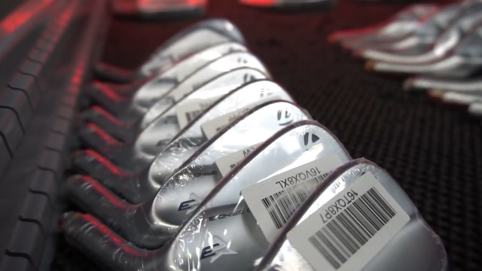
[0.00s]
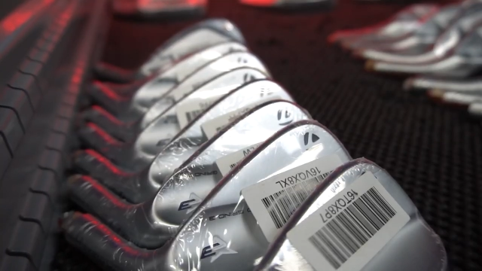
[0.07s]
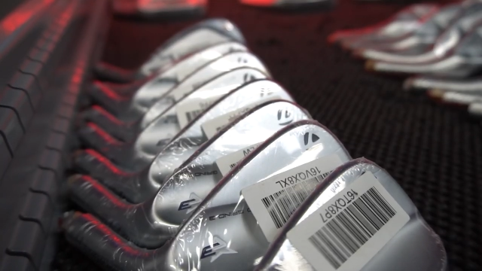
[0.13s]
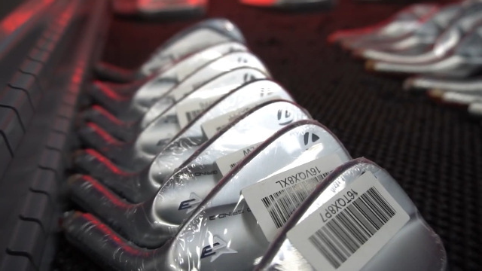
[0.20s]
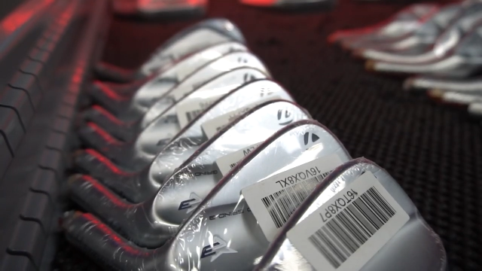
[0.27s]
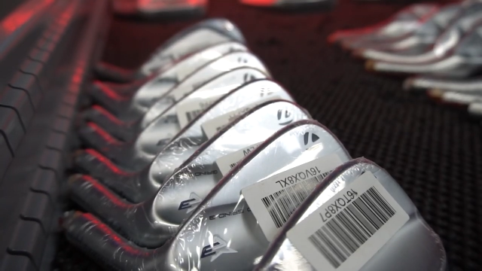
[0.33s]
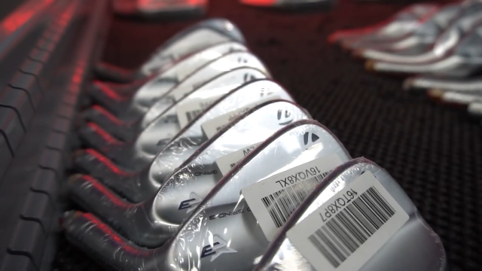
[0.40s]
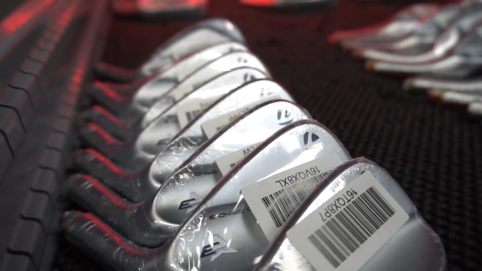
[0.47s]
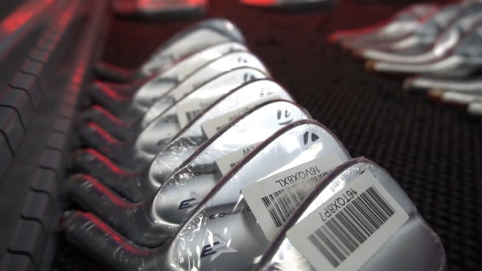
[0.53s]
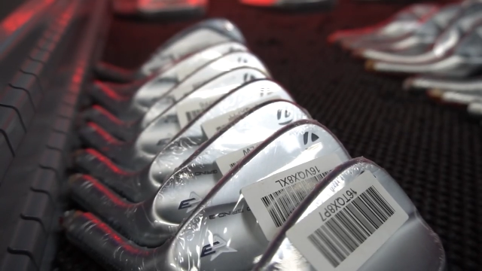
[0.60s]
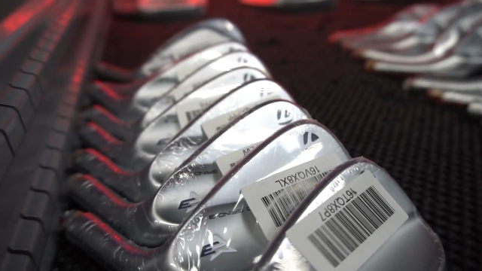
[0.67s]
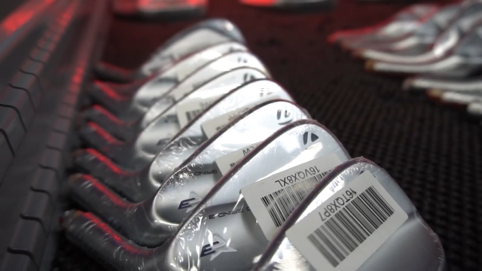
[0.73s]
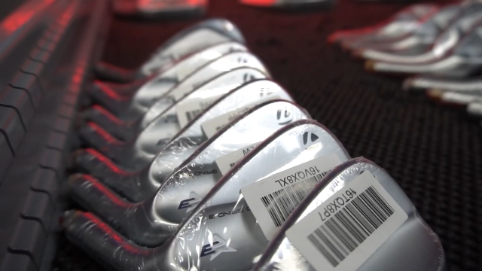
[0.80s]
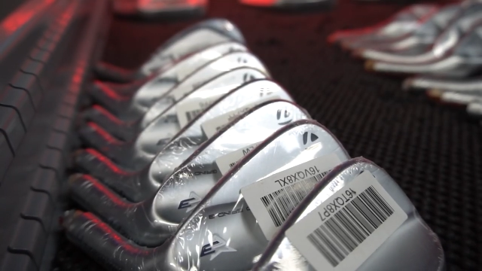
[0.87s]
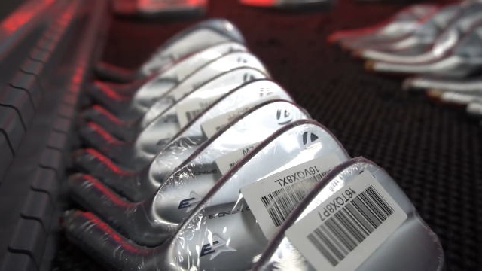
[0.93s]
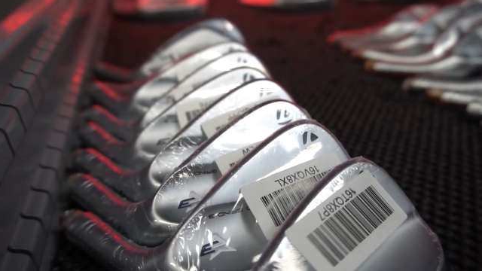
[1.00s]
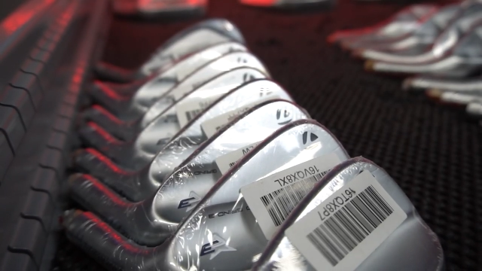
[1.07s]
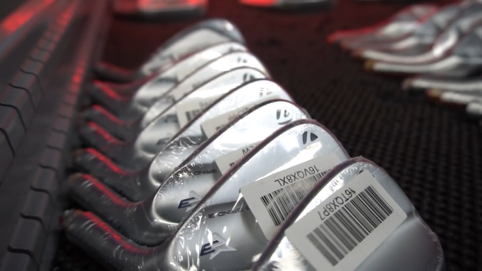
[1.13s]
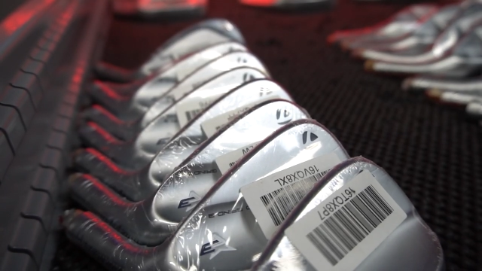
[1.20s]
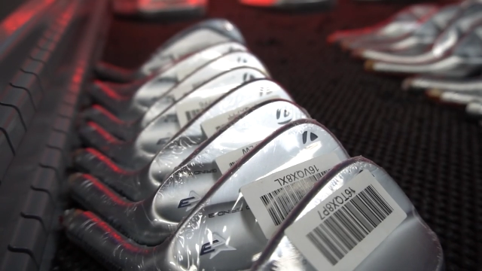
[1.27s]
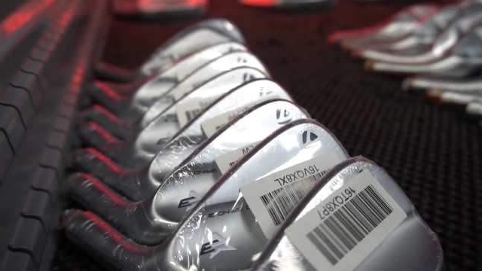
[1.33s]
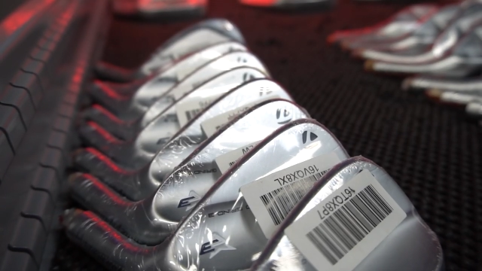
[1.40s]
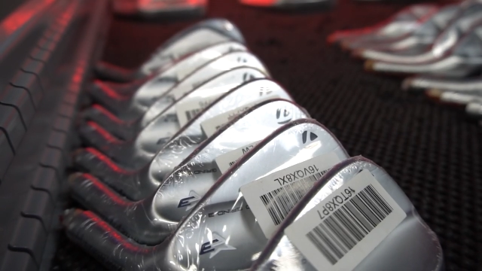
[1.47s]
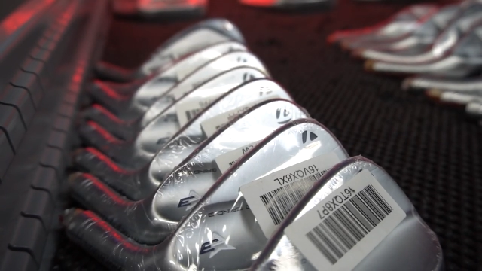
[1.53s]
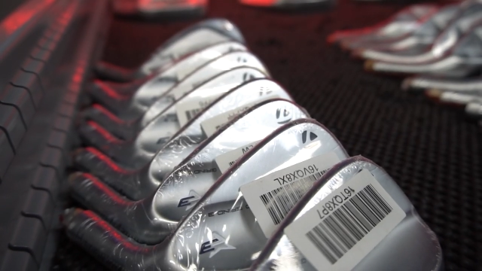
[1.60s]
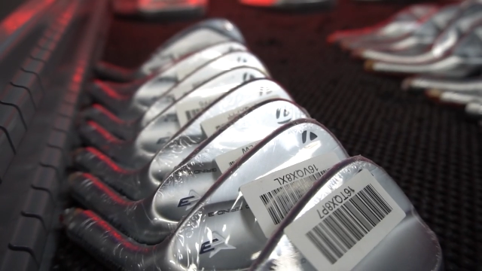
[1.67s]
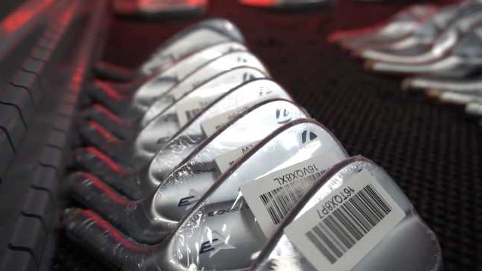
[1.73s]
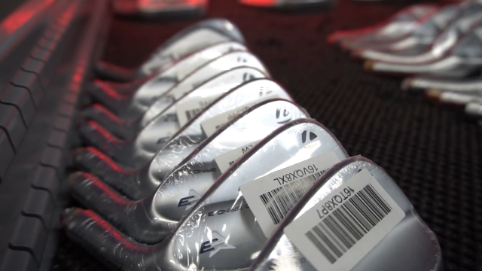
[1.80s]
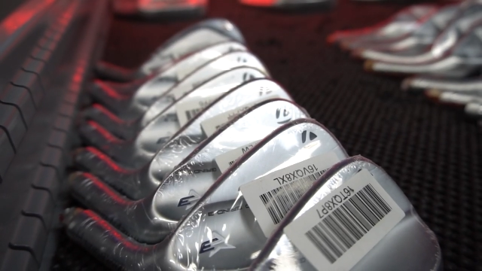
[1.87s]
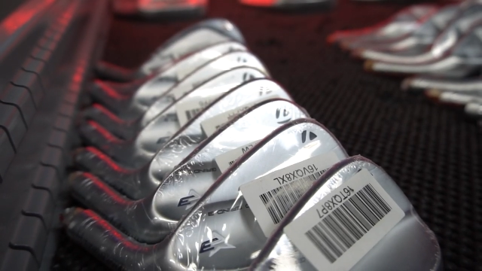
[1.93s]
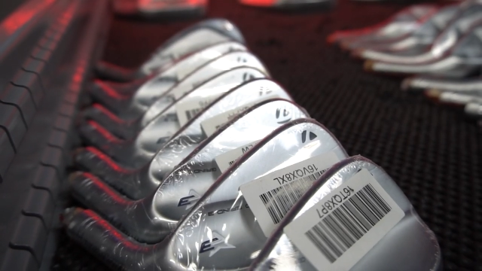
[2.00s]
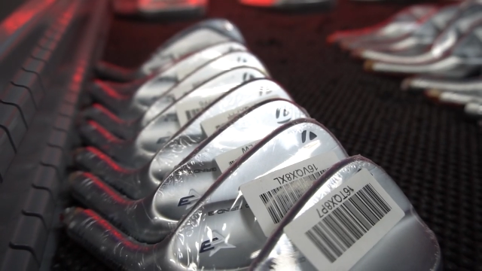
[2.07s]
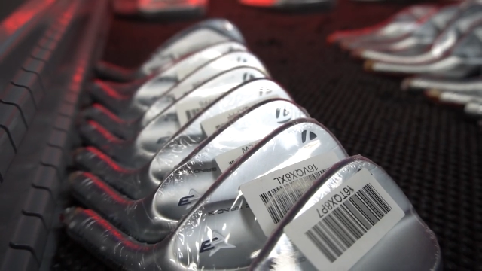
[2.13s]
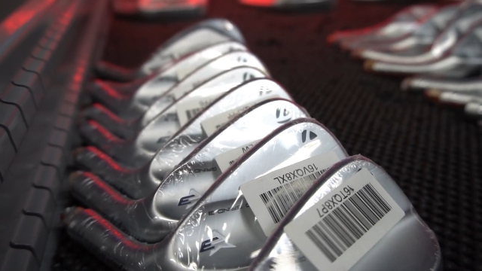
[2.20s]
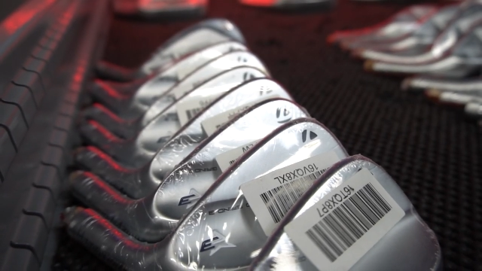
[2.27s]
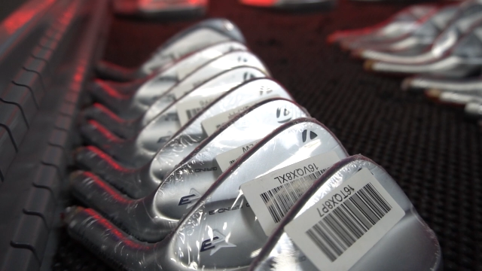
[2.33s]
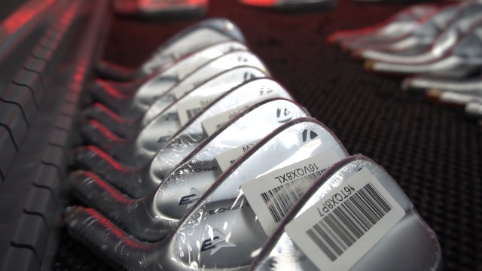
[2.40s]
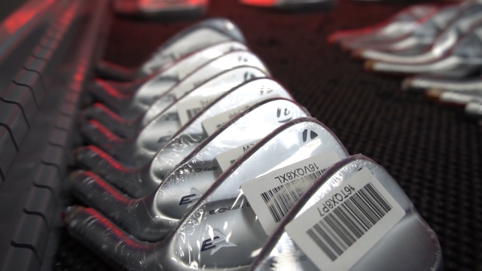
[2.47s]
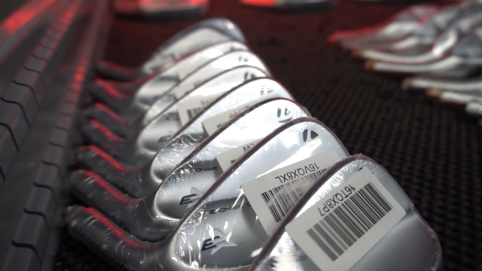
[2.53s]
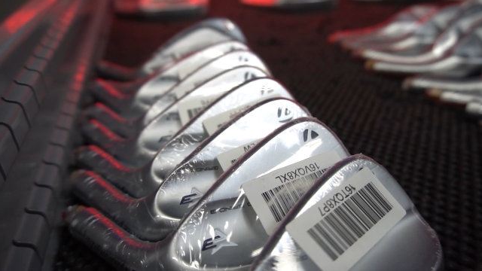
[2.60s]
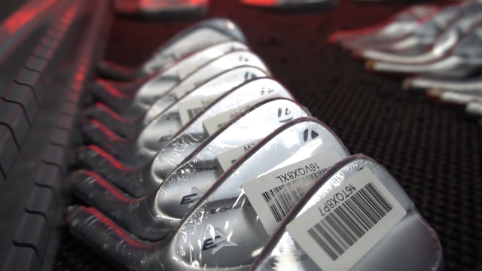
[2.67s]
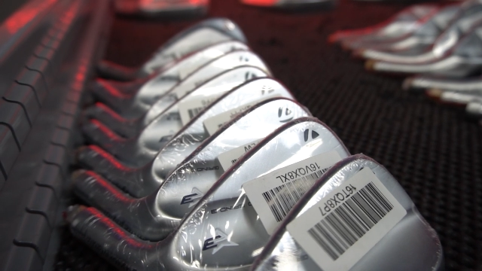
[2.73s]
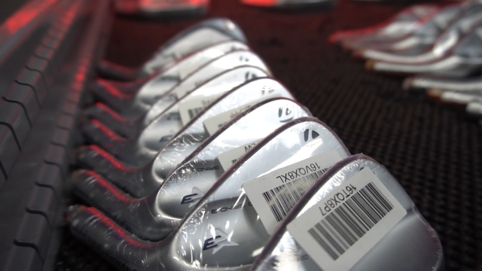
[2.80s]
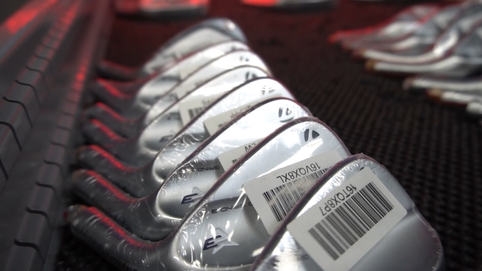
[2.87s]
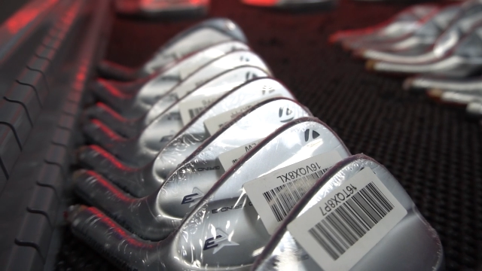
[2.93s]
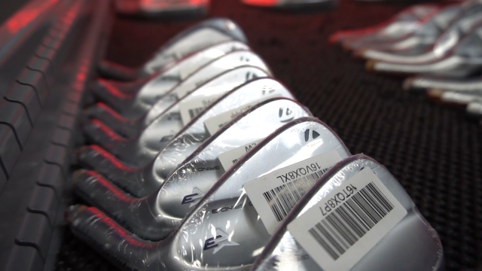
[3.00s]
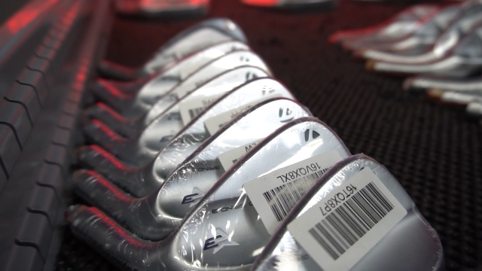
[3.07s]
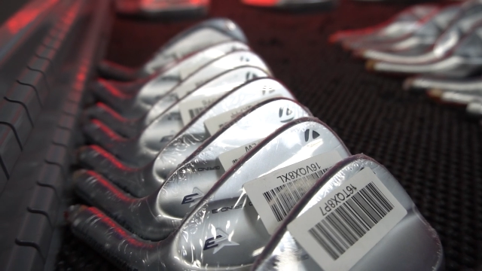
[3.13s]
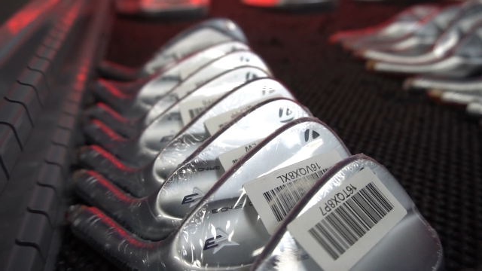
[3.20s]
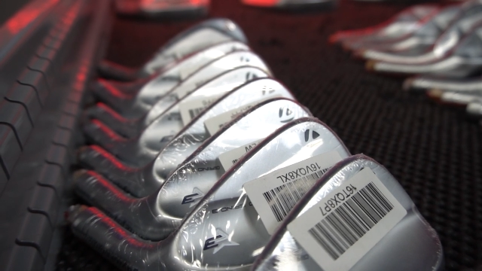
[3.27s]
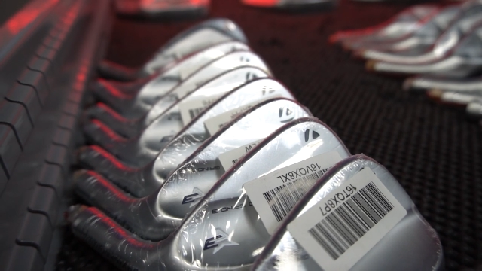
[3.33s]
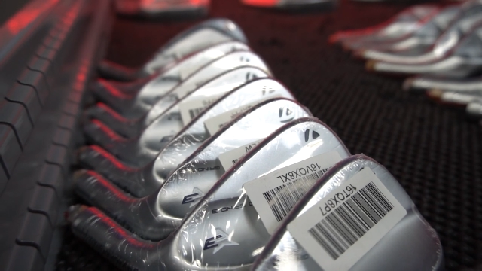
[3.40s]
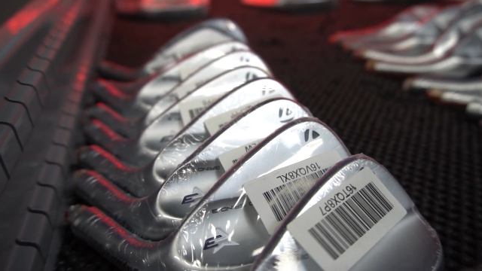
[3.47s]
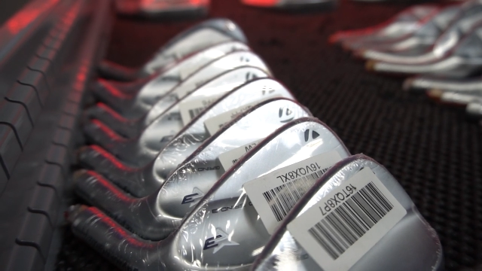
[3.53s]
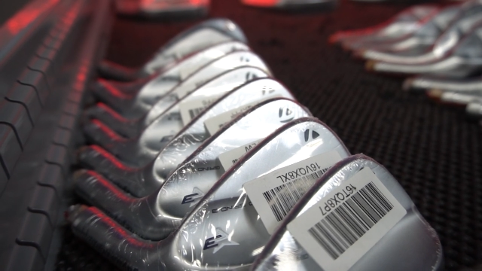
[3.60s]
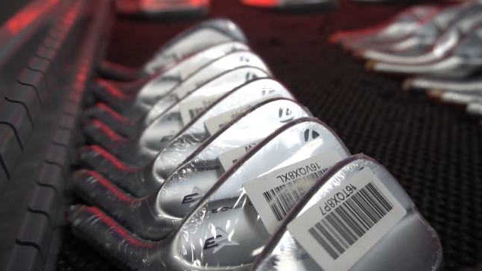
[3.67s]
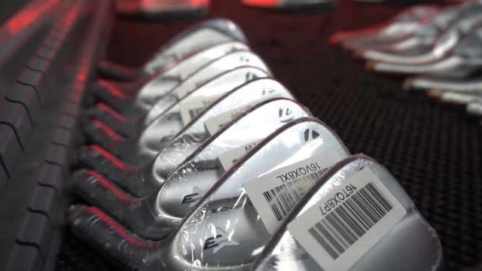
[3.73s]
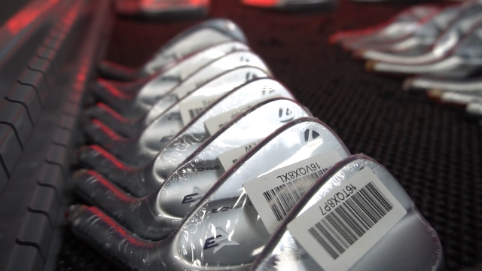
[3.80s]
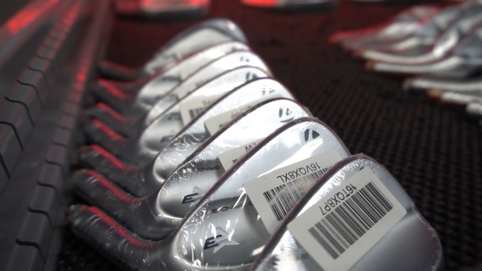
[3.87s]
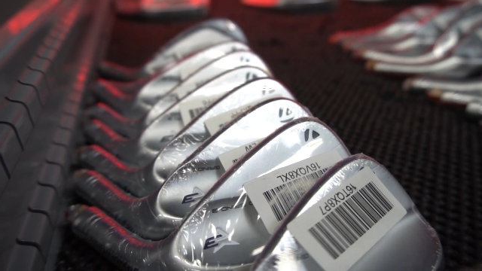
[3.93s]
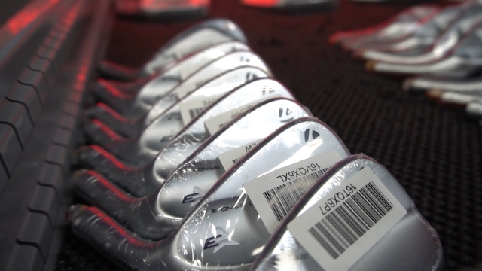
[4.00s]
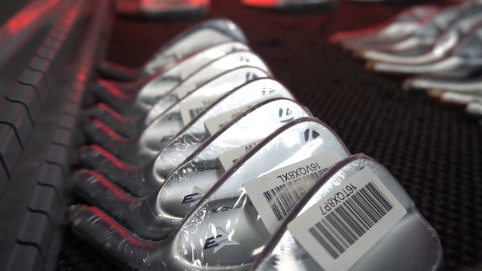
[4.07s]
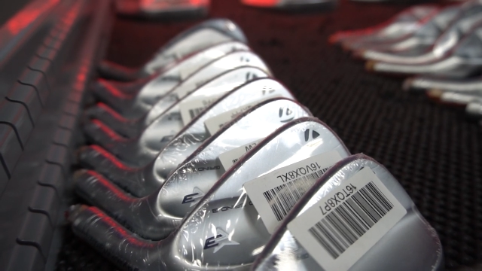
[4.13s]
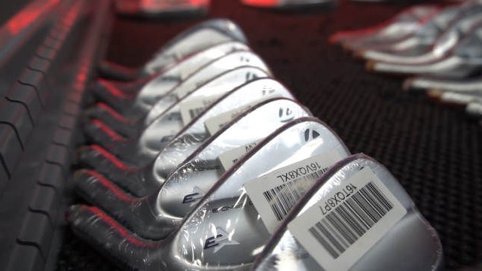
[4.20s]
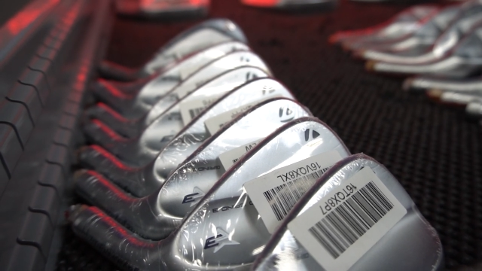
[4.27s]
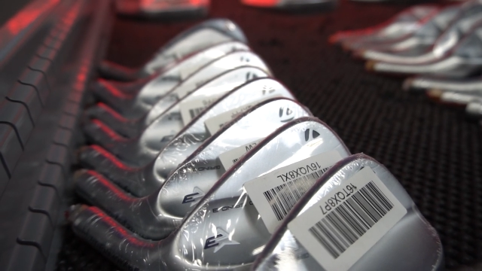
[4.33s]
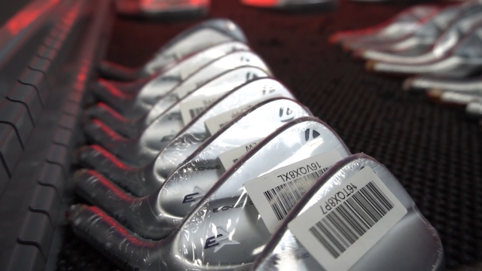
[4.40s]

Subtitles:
(no speaker visible)